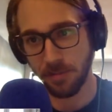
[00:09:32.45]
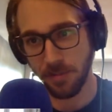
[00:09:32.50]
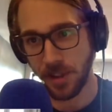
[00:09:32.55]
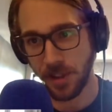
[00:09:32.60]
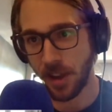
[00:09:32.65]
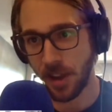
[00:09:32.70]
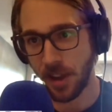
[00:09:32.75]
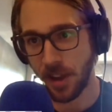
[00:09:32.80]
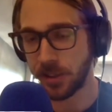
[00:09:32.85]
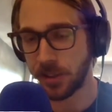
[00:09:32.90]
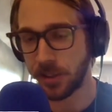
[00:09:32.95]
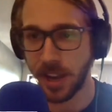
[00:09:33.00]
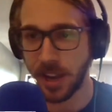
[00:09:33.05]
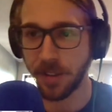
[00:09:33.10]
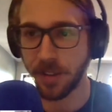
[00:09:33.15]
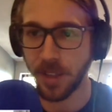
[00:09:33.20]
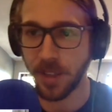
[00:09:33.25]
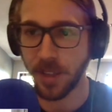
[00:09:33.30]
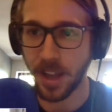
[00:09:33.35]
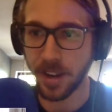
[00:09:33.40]
the other side
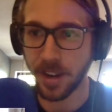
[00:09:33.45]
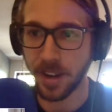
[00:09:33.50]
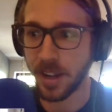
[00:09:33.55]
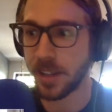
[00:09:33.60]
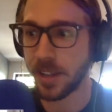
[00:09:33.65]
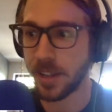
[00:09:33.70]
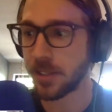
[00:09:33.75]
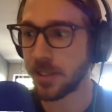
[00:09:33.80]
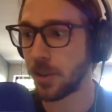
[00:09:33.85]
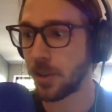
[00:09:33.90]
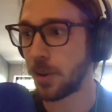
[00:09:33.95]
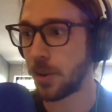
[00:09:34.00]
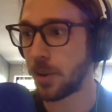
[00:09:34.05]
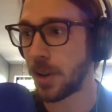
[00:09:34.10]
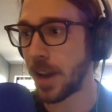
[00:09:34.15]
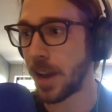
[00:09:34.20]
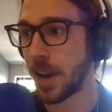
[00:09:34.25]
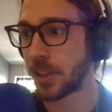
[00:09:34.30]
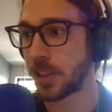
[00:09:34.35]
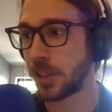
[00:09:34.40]
of that. So
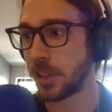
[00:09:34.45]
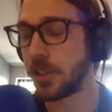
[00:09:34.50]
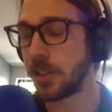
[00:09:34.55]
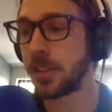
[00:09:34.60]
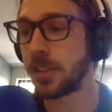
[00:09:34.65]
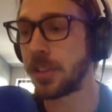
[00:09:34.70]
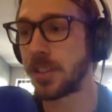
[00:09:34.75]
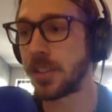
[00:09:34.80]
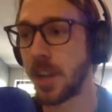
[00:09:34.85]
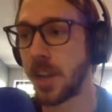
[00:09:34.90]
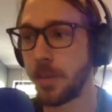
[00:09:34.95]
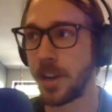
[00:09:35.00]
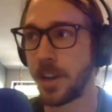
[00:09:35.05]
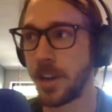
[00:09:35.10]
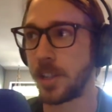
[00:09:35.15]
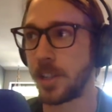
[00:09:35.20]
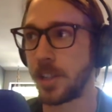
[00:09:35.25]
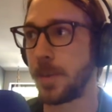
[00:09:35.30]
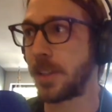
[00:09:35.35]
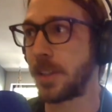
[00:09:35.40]
actually during the summer, I
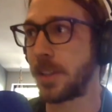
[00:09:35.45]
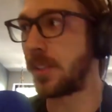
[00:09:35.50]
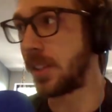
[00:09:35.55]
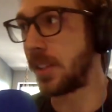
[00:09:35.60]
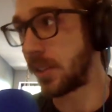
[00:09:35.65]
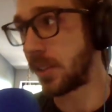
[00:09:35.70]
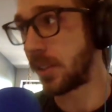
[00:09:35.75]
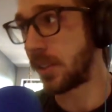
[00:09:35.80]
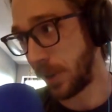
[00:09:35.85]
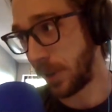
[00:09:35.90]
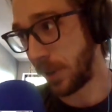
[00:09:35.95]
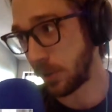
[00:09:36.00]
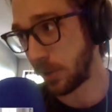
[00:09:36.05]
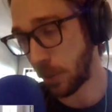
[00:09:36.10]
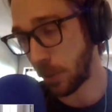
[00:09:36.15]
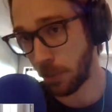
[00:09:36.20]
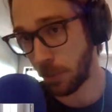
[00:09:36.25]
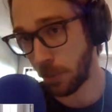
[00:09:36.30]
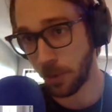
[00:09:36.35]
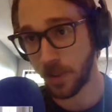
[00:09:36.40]
expect to see some phase
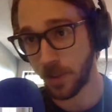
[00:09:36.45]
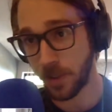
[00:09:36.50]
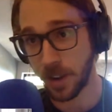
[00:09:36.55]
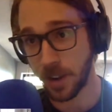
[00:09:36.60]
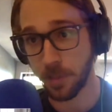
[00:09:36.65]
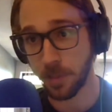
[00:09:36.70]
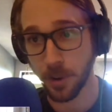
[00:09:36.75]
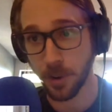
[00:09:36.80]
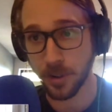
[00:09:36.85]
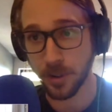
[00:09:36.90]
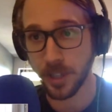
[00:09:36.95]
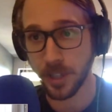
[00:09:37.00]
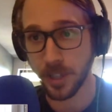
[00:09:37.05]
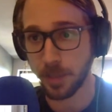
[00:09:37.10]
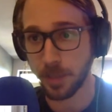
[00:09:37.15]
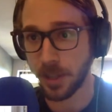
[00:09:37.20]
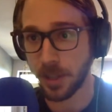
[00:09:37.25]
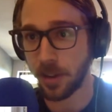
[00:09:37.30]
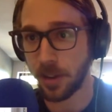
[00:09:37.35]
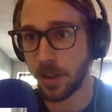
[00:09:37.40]
1.5
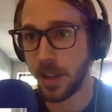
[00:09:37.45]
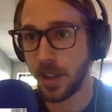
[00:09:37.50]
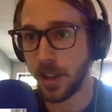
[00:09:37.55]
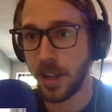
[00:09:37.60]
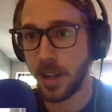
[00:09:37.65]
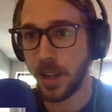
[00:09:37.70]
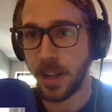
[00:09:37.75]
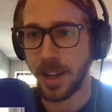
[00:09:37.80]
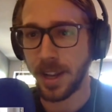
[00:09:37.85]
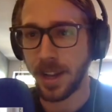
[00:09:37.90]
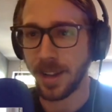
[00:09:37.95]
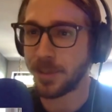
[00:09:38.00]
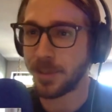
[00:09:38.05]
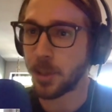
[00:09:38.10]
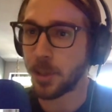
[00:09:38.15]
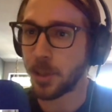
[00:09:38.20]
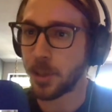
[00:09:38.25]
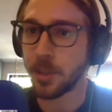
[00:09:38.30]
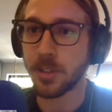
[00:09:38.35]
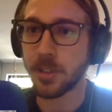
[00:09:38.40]
prototypes out.
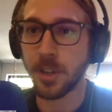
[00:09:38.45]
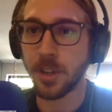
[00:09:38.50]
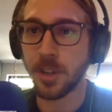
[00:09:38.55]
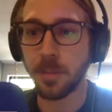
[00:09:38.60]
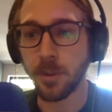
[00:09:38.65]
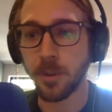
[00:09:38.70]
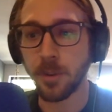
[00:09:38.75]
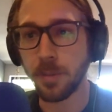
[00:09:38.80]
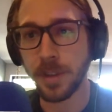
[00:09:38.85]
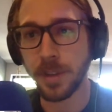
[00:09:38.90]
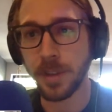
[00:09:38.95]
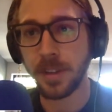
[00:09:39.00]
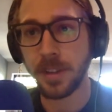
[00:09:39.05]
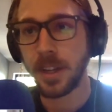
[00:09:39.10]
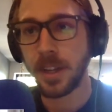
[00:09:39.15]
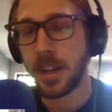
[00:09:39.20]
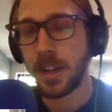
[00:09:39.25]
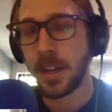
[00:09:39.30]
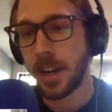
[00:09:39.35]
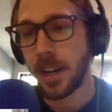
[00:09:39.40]
So there's good movement,
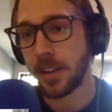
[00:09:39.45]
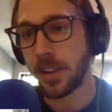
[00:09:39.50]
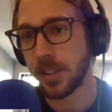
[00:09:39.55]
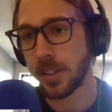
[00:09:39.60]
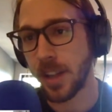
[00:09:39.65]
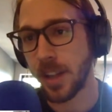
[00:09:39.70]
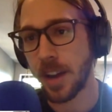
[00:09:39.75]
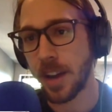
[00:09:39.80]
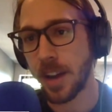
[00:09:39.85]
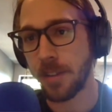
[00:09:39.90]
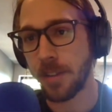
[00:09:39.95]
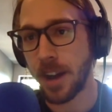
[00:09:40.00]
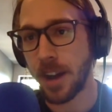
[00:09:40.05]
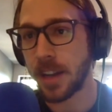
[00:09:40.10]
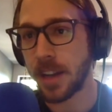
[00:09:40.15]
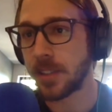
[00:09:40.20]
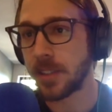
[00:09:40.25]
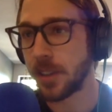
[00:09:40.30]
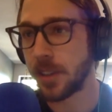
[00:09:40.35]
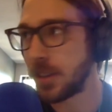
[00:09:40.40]
and there's a lot of
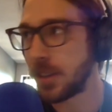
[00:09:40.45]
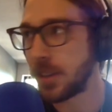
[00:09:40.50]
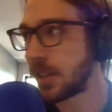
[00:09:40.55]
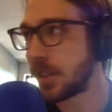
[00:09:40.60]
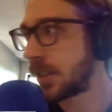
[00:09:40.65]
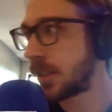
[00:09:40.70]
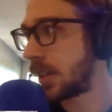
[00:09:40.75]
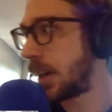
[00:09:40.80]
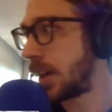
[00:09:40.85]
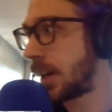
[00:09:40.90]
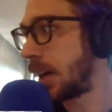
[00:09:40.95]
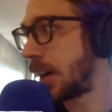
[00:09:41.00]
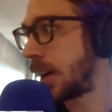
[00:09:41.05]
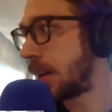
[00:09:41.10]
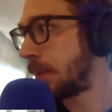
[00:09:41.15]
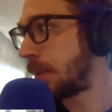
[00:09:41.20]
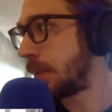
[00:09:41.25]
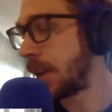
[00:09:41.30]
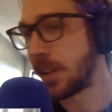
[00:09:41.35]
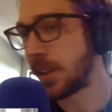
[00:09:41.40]
eyes on this,
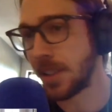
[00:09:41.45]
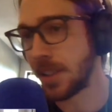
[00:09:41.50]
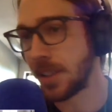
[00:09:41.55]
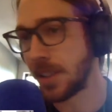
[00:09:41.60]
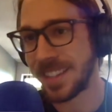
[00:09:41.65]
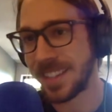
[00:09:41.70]
and